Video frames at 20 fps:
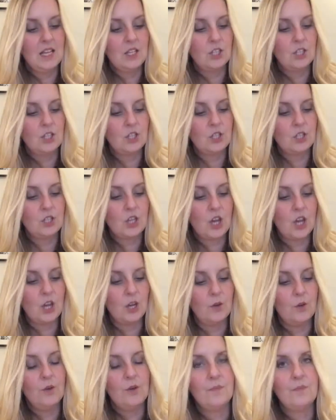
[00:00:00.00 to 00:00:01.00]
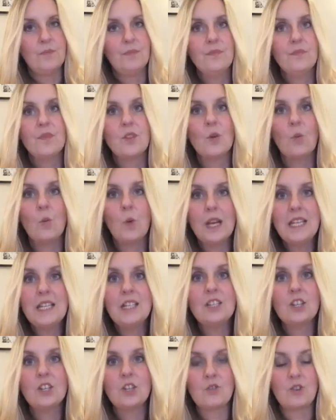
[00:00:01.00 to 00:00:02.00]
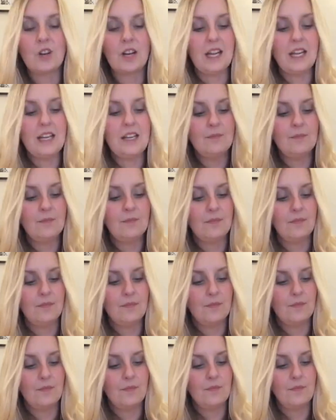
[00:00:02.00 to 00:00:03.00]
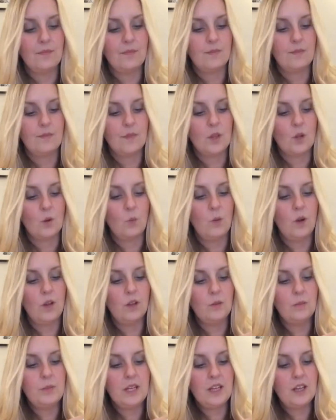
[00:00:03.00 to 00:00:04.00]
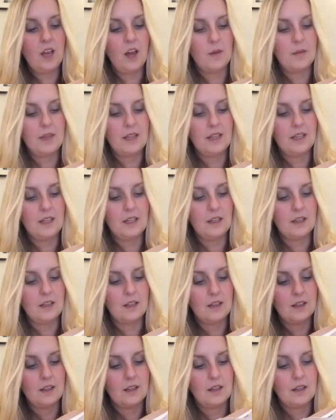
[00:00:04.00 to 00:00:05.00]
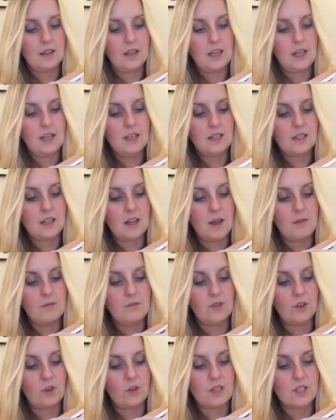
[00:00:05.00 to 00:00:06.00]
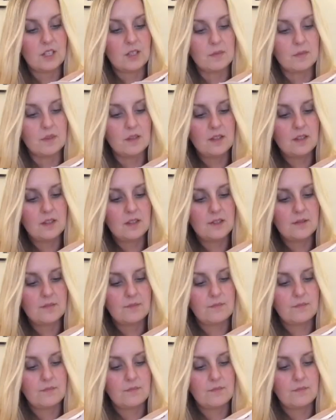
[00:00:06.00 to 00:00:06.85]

So the winter tree will be coming in time for Christmas.